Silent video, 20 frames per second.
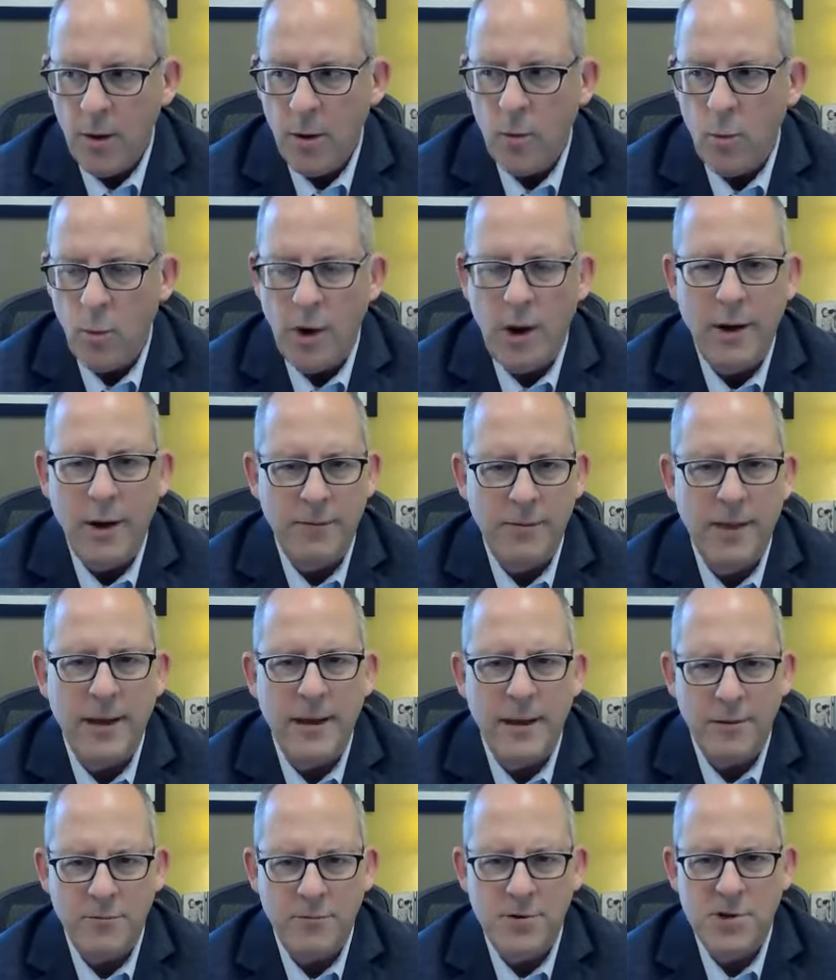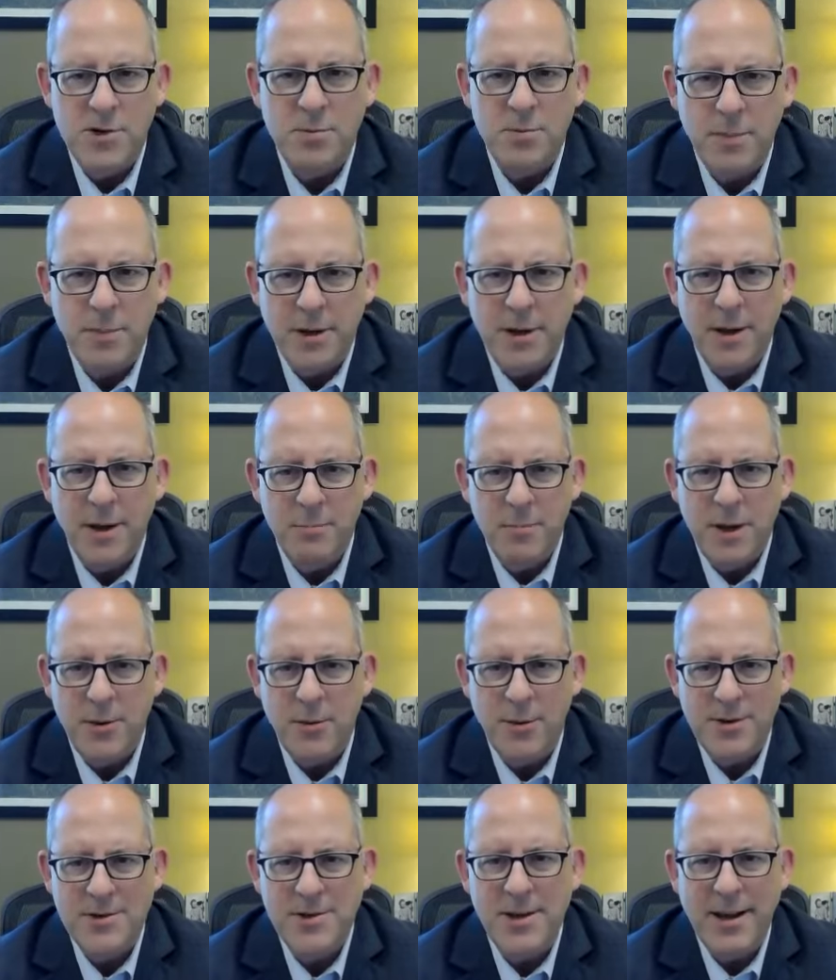Well, I think I've just become
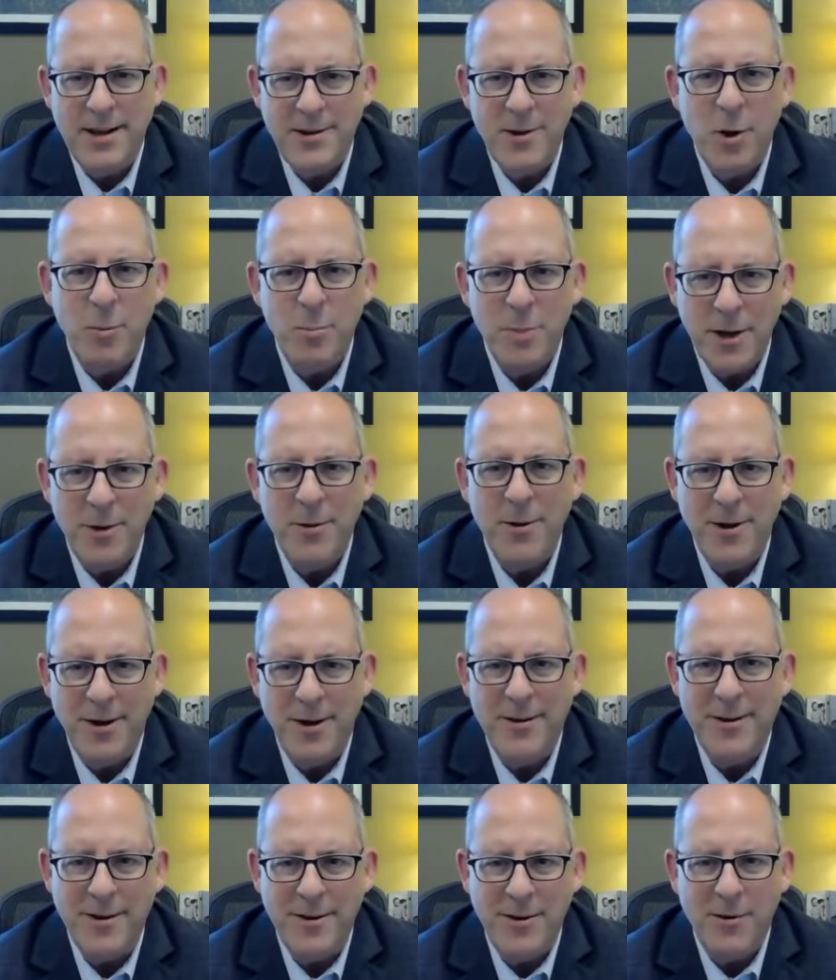better at saying no, period.